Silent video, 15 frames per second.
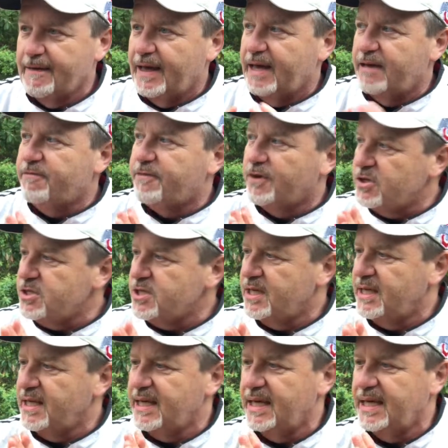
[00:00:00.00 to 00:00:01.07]

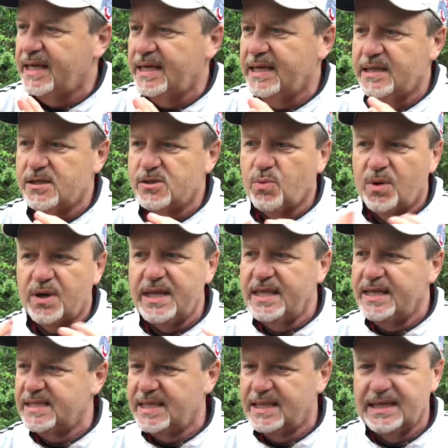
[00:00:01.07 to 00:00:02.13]
Adversity is one of
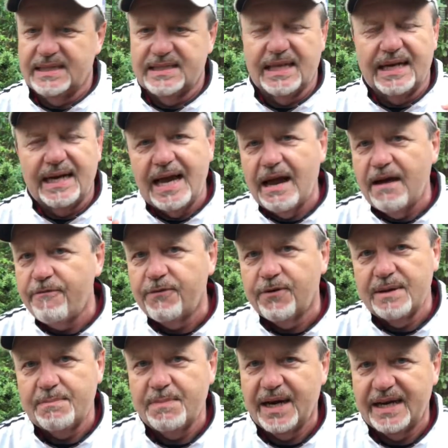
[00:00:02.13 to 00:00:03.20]
these things that
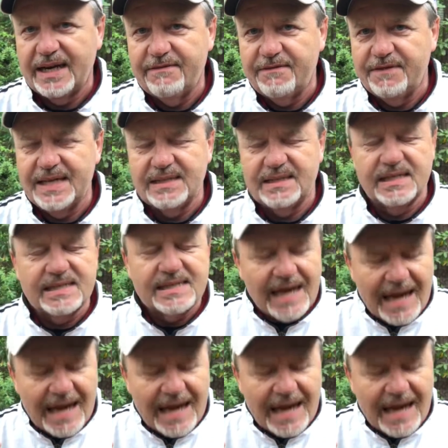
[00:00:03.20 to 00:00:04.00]
everybody faces.